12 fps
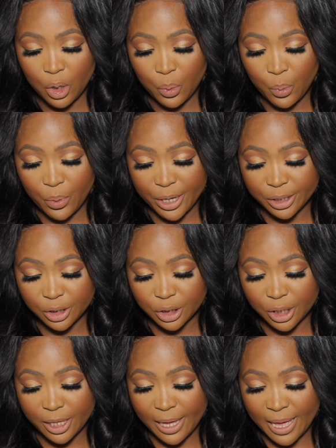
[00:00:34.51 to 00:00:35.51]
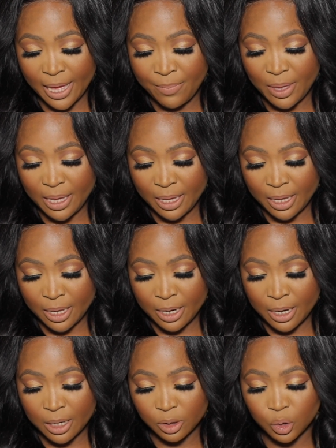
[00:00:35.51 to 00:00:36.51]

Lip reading: which came in